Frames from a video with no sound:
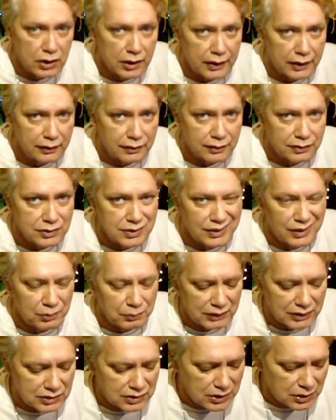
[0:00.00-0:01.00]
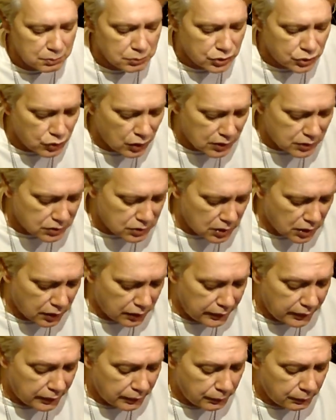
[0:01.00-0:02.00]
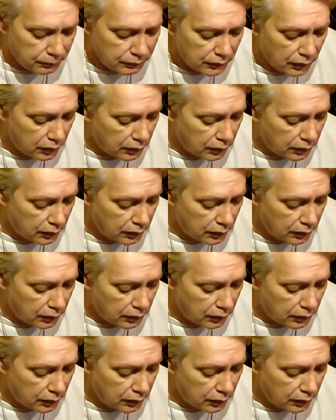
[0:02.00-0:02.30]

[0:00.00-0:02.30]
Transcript: like there's going to be some stress on you.